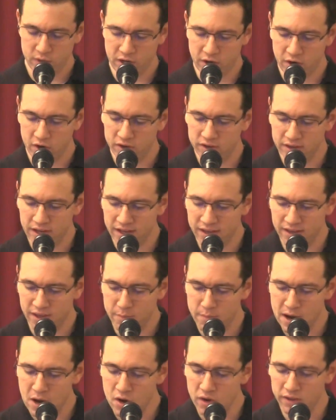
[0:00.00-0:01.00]
we heard that
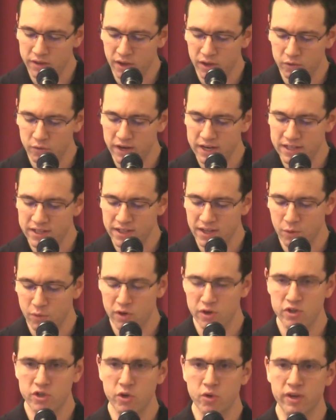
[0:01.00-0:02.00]
the marathon race that
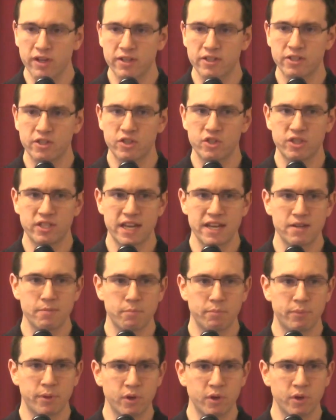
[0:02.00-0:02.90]
we're enduring is to stay